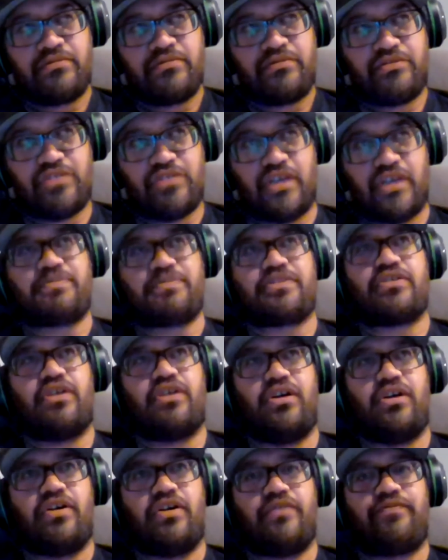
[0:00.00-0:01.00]
types
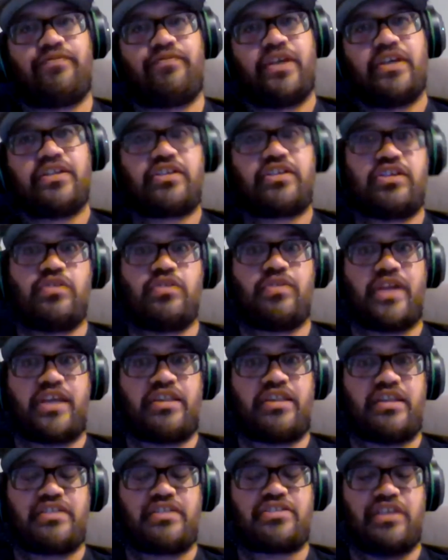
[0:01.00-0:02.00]
of
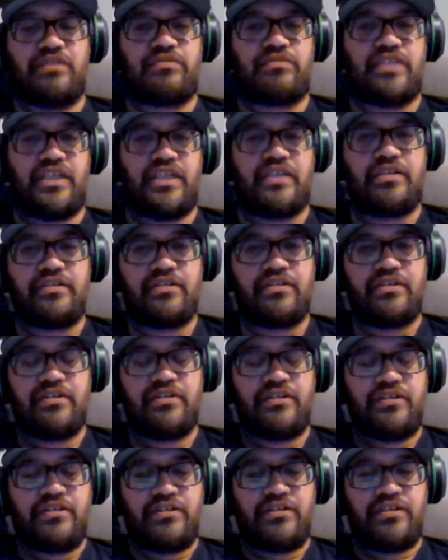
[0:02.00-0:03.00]
kīorahi that's out there,
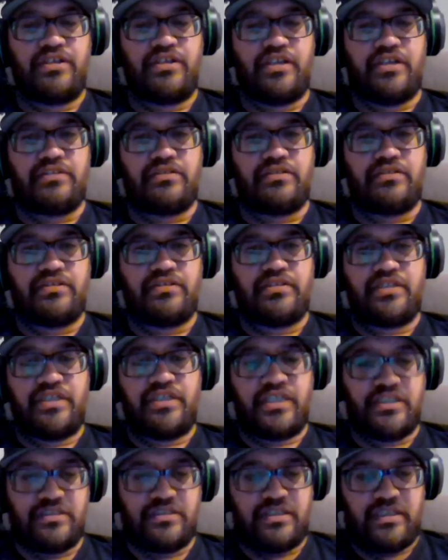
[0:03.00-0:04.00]
you know.
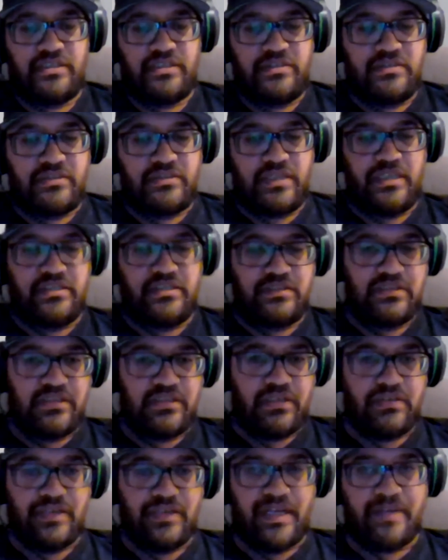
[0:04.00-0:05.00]
And
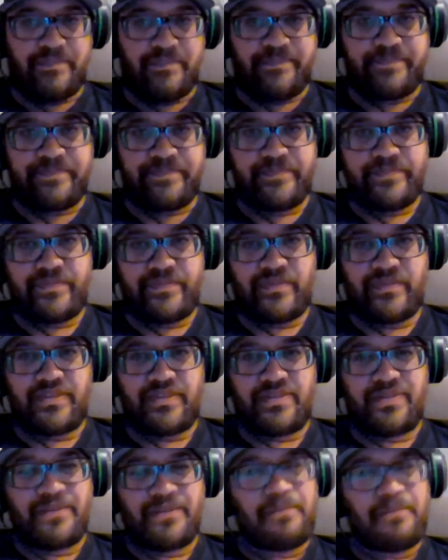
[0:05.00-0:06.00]
so
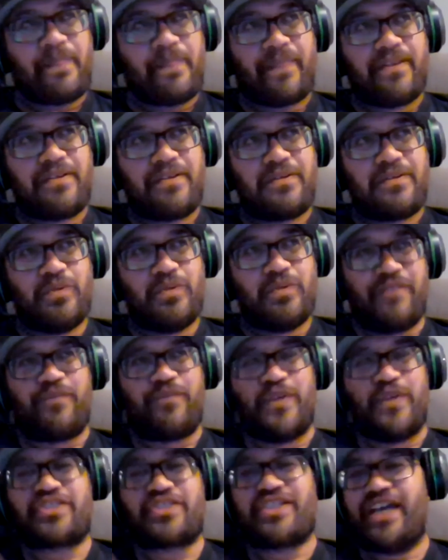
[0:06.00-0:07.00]
when it
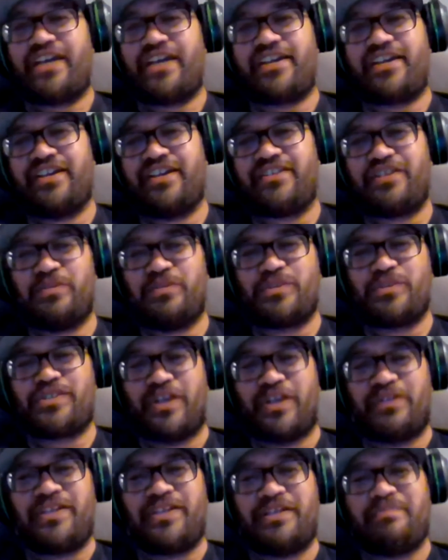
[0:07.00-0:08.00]
first started out, there
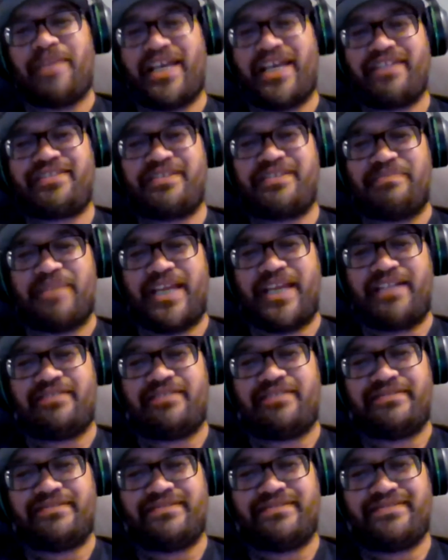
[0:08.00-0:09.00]
was only
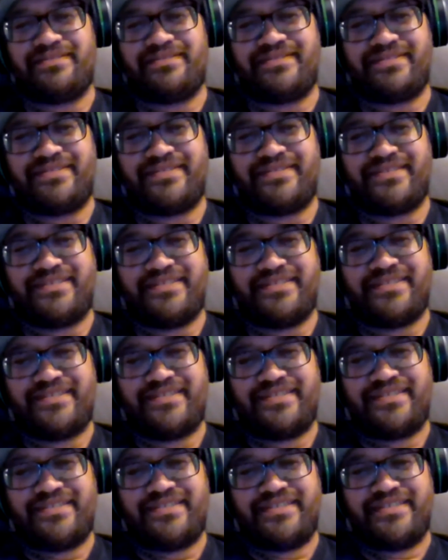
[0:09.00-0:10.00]
man-to-man,
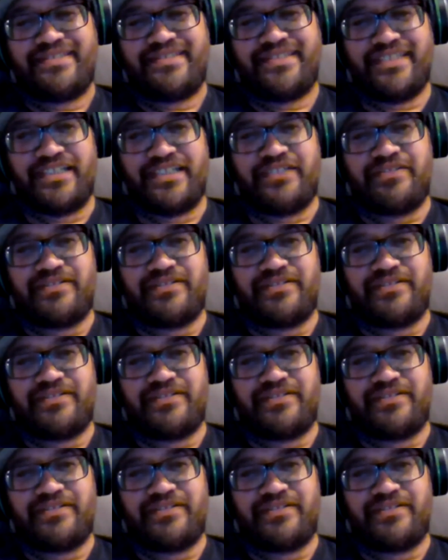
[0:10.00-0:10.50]
you know.